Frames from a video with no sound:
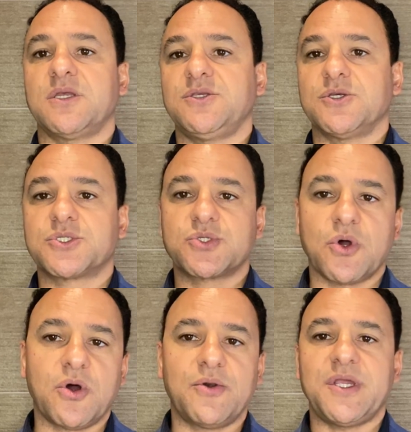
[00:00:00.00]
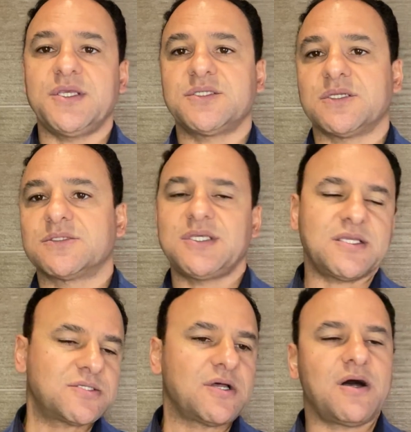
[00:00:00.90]
and your stories and
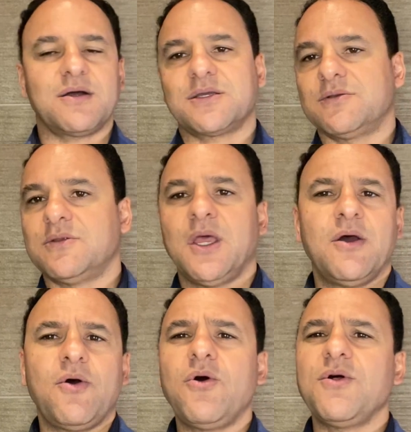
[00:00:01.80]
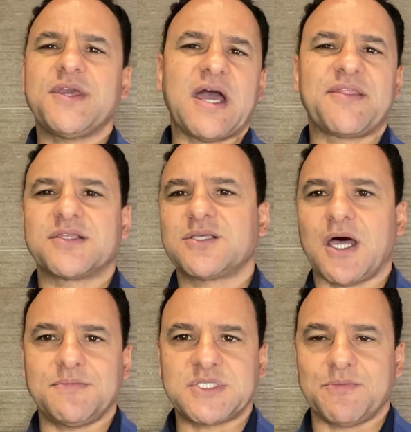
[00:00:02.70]
TikTok and all the other
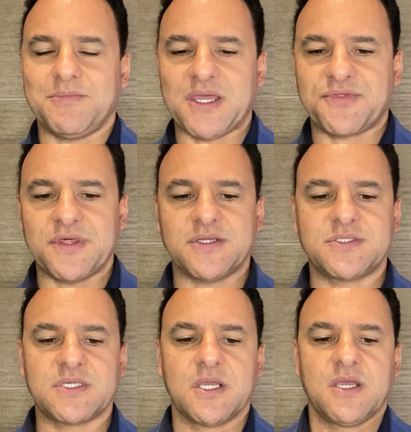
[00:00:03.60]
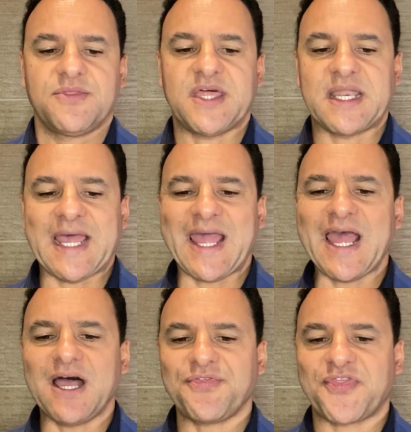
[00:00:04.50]
types of methods that are
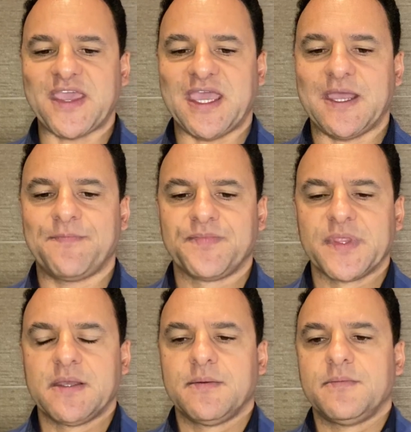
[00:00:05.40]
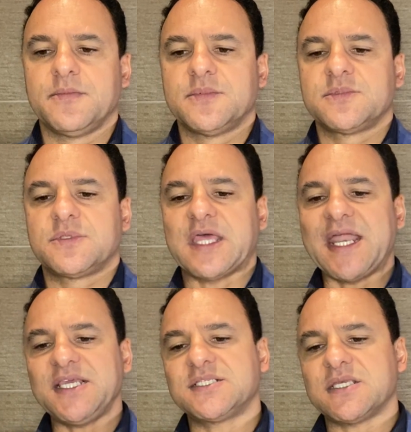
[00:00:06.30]
out there.
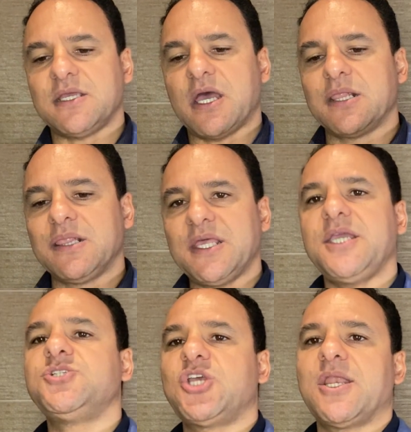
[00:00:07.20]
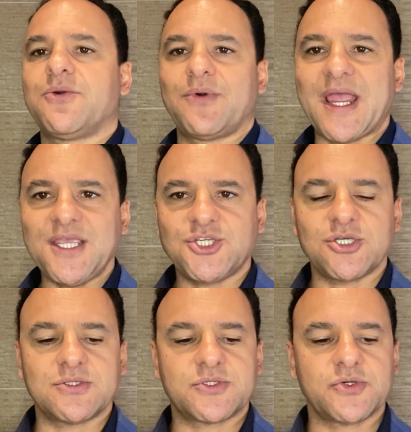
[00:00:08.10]
That is a lead
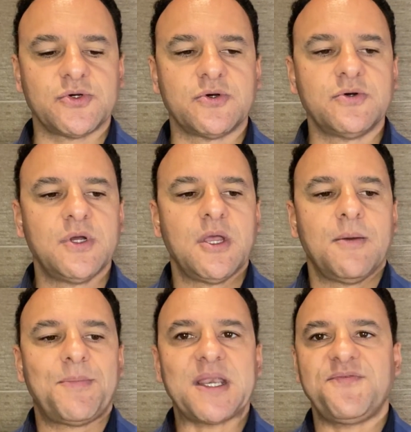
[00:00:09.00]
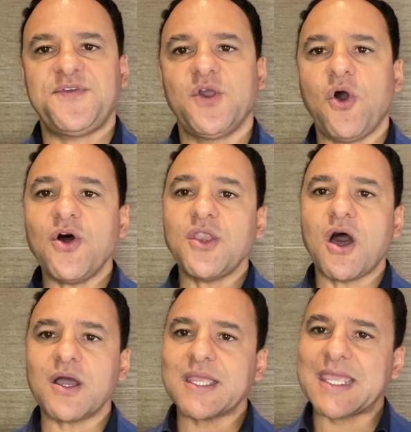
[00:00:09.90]
generation tool. But if you're
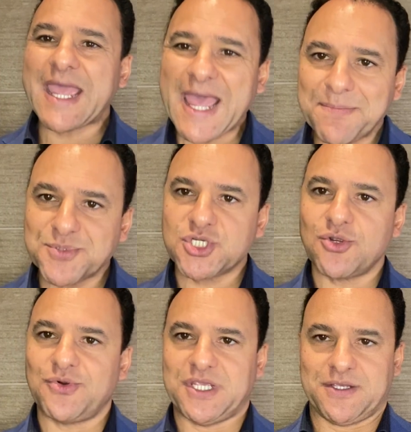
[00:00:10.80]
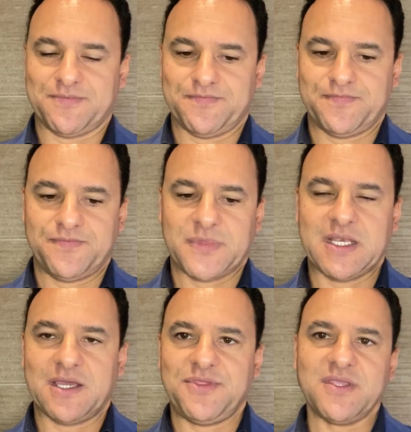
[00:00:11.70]
not capturing,
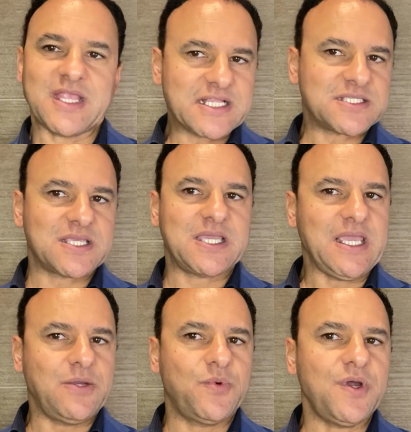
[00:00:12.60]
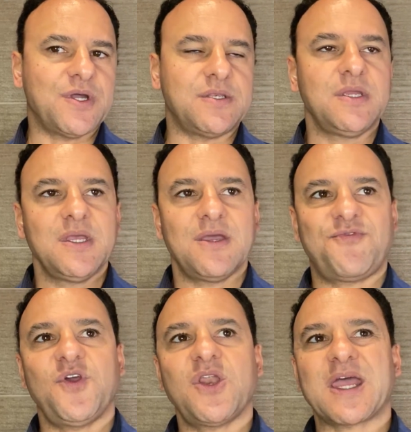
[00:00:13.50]
and I think that's the key word,
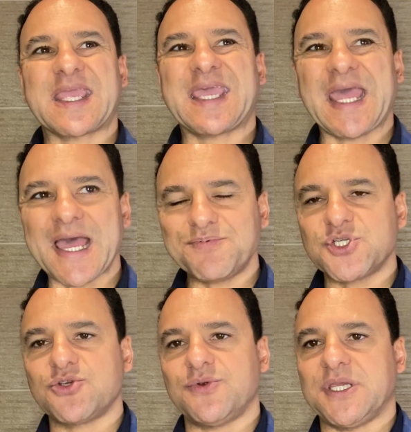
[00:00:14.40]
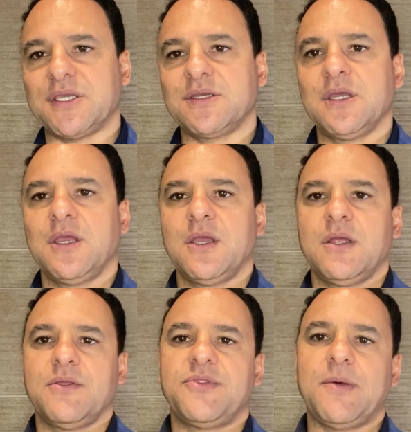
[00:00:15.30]
if you're not capturing
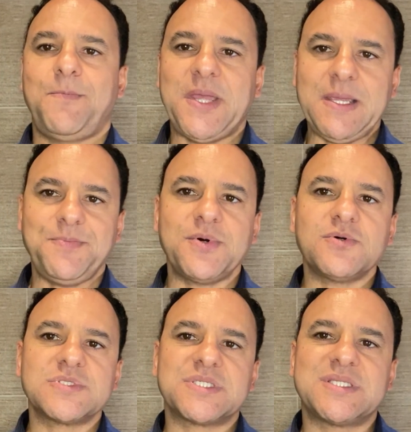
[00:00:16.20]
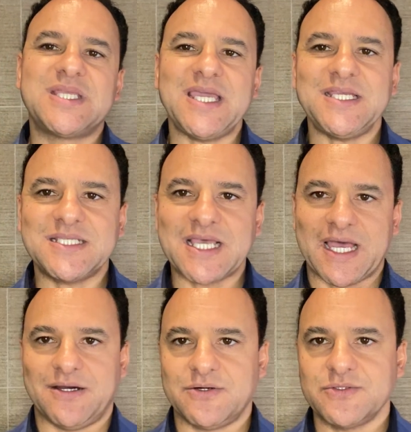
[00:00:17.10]
the people's
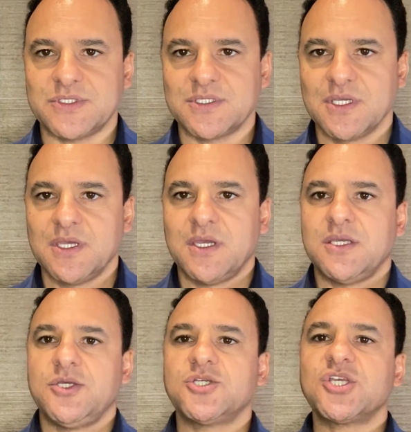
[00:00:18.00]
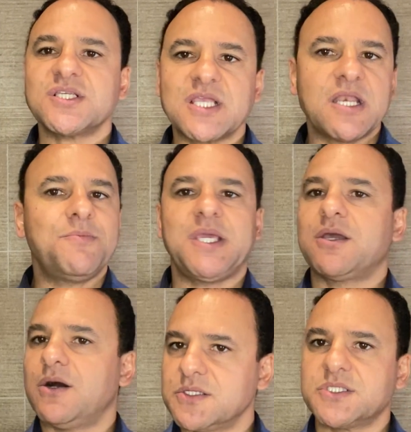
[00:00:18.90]
details, you're just going to be
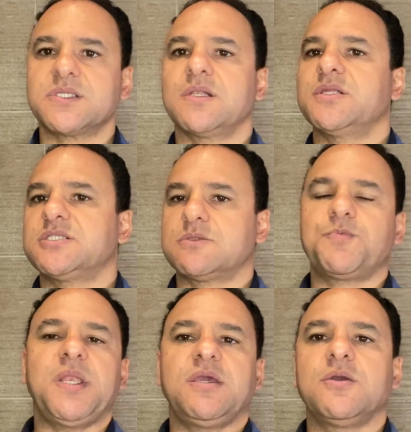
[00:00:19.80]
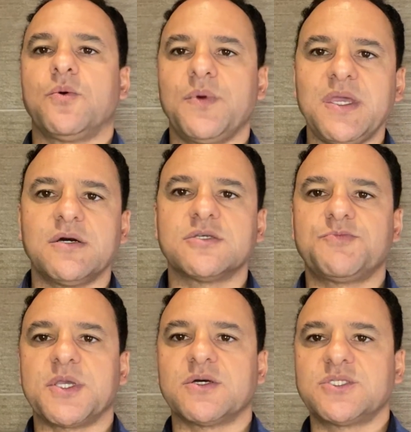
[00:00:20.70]
constantly spinning your wheels
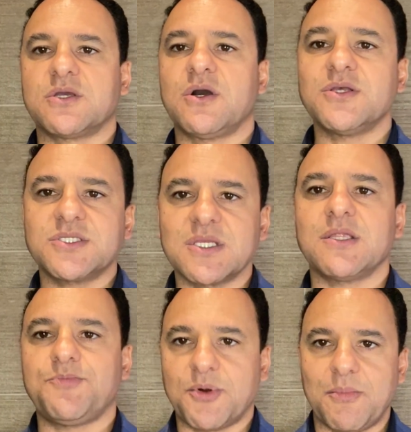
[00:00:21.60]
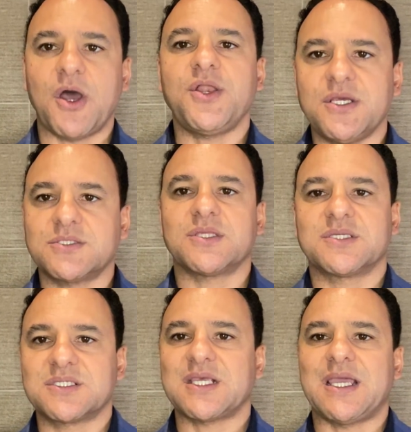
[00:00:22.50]
because you're constantly promoting to
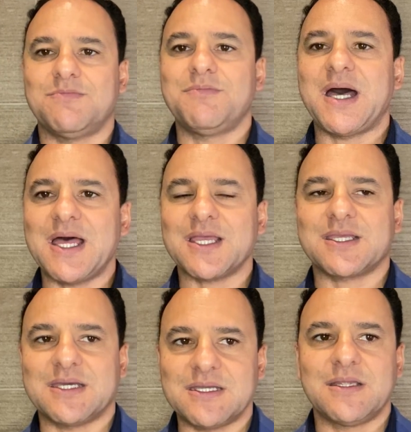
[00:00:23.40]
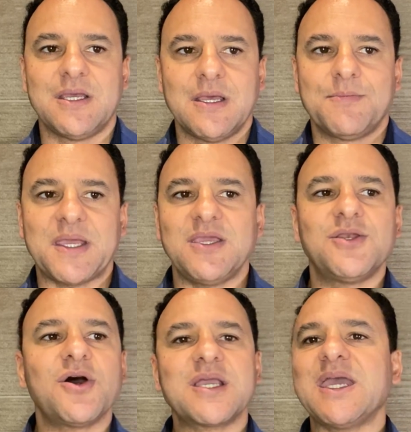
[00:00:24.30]
the same market, but you're
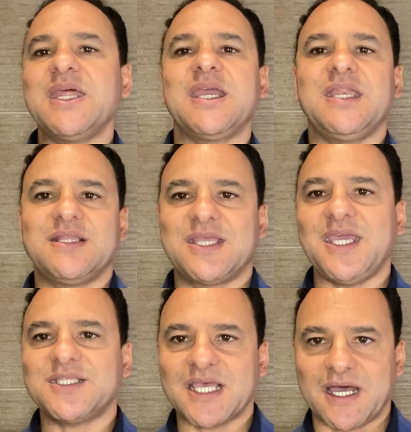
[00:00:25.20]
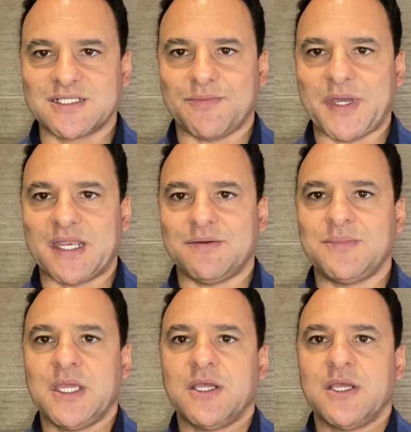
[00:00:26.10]
not getting any details about them